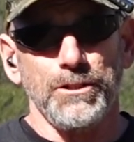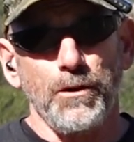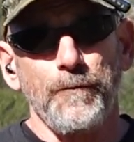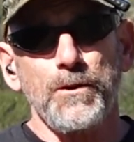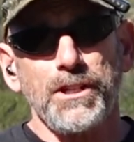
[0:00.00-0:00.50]
right,
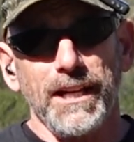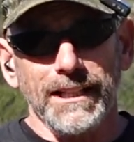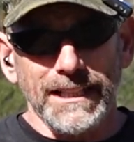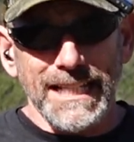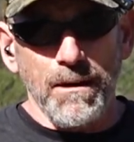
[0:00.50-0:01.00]
so first got a
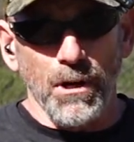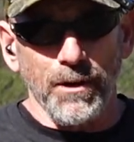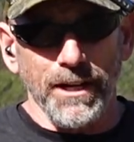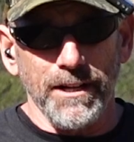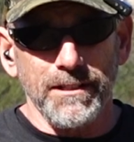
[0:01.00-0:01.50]
little demo
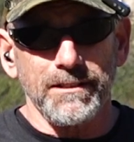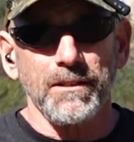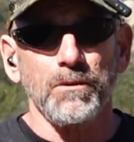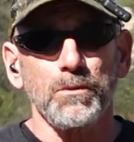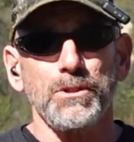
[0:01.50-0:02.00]
here.
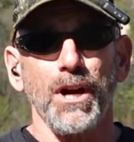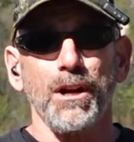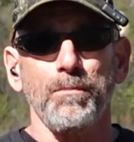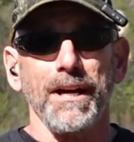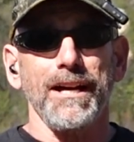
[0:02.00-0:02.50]
We're going to
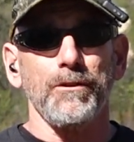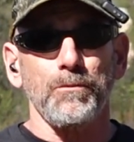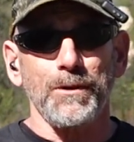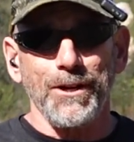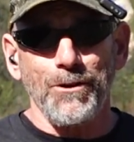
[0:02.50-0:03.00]
talk about
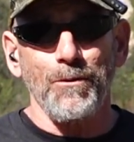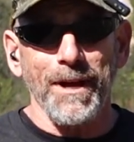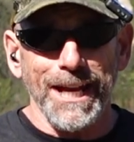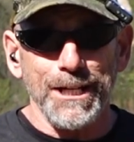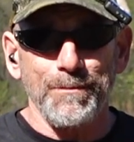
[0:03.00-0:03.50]
recoil
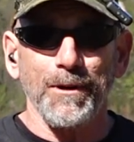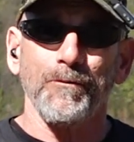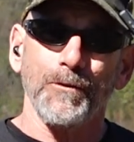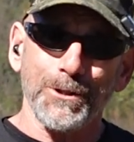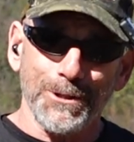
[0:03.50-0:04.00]

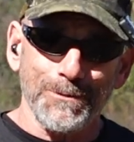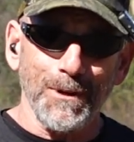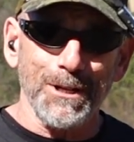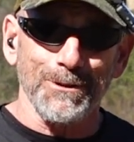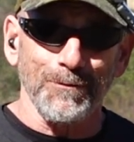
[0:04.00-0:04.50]
management versus
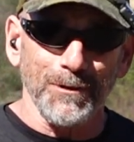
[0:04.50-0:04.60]
muzzle